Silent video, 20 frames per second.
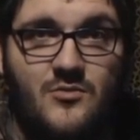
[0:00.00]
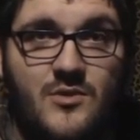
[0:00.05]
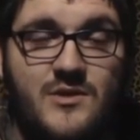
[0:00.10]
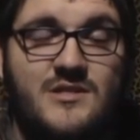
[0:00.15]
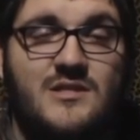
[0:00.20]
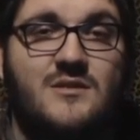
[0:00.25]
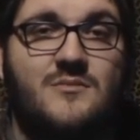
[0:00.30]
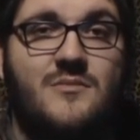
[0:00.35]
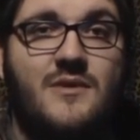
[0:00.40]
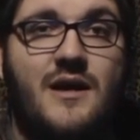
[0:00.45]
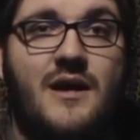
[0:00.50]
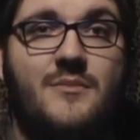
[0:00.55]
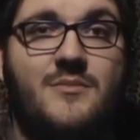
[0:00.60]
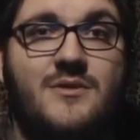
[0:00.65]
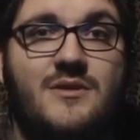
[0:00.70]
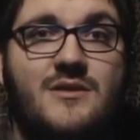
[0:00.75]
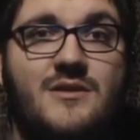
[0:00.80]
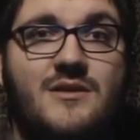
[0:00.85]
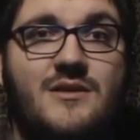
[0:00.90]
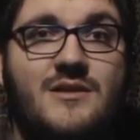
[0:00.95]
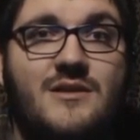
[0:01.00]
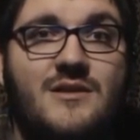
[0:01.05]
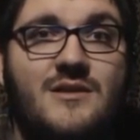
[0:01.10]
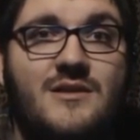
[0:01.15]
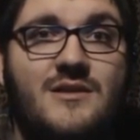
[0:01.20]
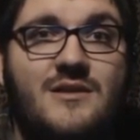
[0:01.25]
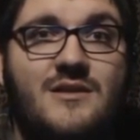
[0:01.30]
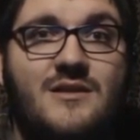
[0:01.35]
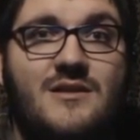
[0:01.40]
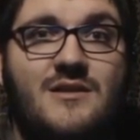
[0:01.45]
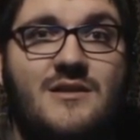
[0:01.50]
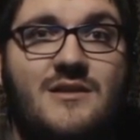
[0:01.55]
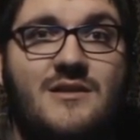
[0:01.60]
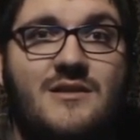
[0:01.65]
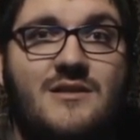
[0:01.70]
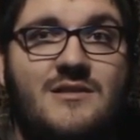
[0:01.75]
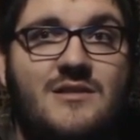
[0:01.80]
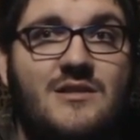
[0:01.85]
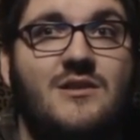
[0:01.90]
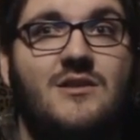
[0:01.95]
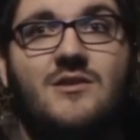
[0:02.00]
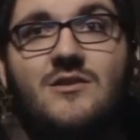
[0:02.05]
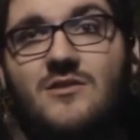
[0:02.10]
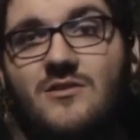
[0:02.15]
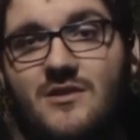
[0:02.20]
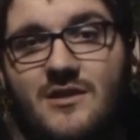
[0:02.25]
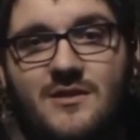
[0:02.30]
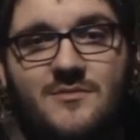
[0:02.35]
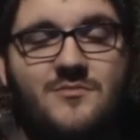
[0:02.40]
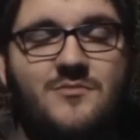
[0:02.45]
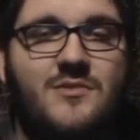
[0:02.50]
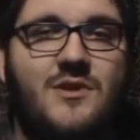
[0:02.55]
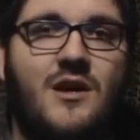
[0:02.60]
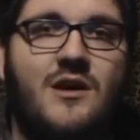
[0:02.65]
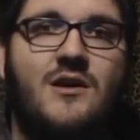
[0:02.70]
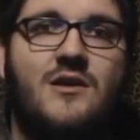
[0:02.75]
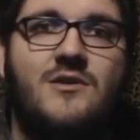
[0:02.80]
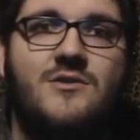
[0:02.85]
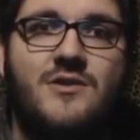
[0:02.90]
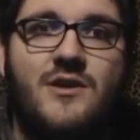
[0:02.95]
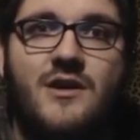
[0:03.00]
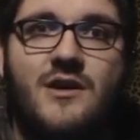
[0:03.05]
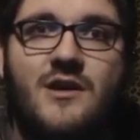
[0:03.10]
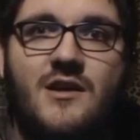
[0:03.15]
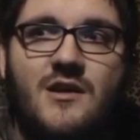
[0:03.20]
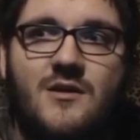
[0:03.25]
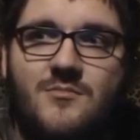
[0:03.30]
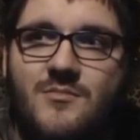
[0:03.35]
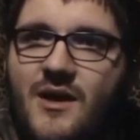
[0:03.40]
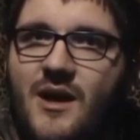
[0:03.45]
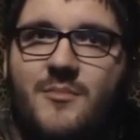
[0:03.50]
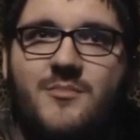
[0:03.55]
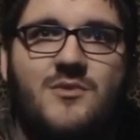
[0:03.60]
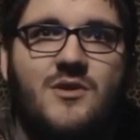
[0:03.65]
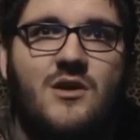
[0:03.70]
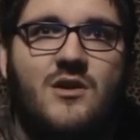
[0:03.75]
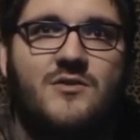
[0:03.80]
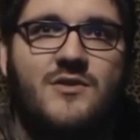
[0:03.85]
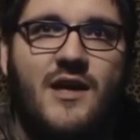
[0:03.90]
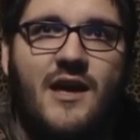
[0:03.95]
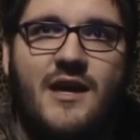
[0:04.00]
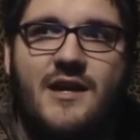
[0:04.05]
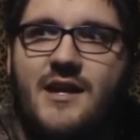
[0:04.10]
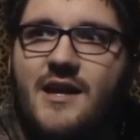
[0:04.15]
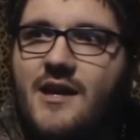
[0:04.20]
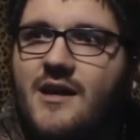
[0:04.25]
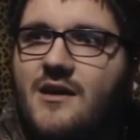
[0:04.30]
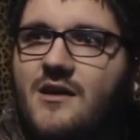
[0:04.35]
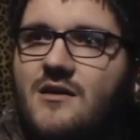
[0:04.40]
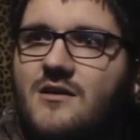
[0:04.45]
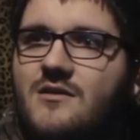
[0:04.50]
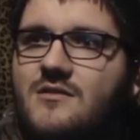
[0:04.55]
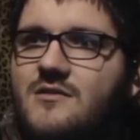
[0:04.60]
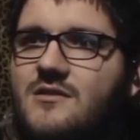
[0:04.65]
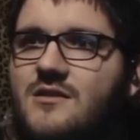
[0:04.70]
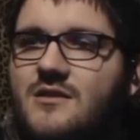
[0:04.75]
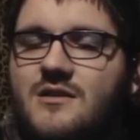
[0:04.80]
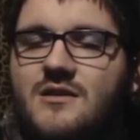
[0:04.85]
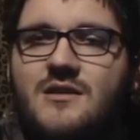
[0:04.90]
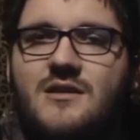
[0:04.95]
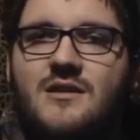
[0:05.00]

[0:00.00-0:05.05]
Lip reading: wasn't mapped. So I got on there, mapped all that out.